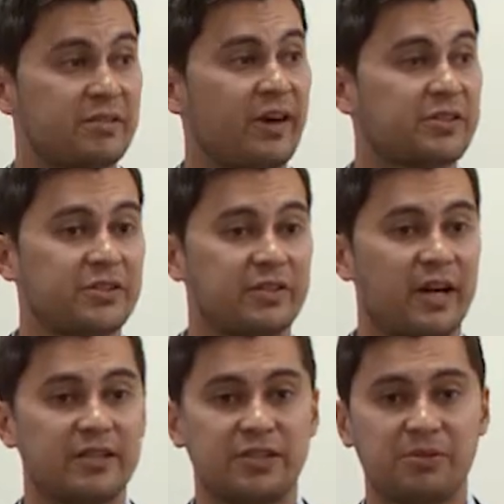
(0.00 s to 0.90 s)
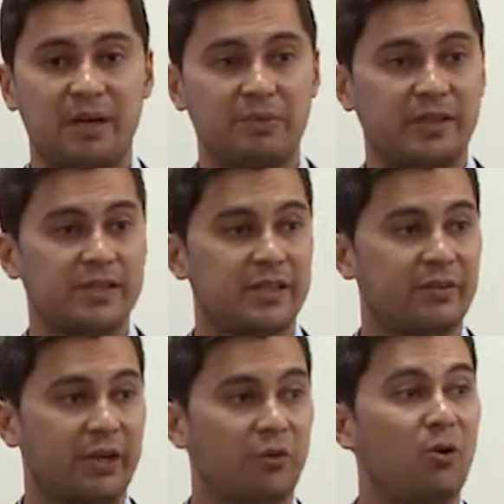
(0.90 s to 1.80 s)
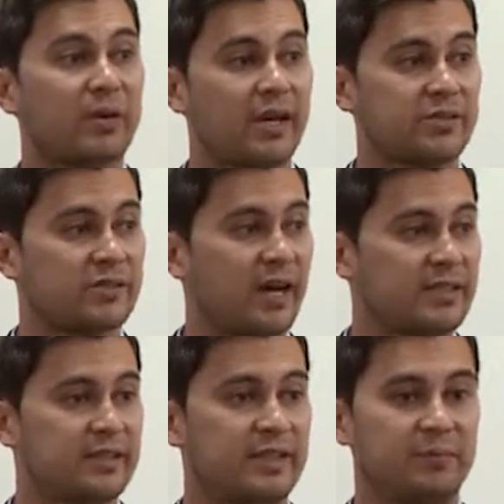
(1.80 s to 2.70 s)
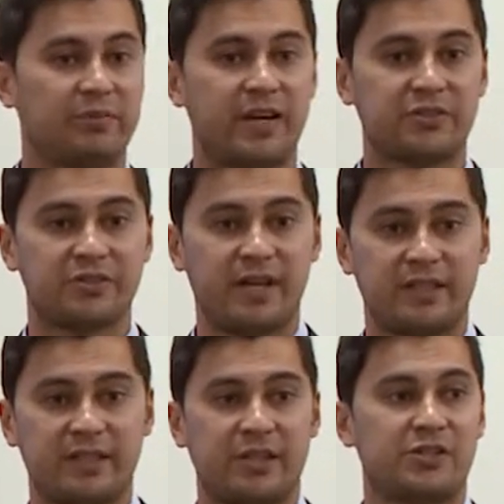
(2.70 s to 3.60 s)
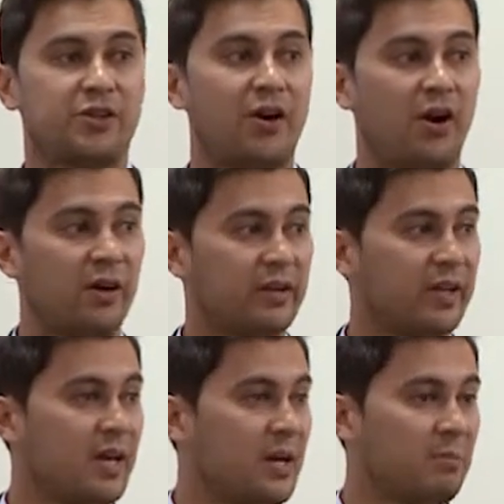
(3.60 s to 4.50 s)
of exercise that you might be considering. Aerobic exercise is that type of exercise that gets your heart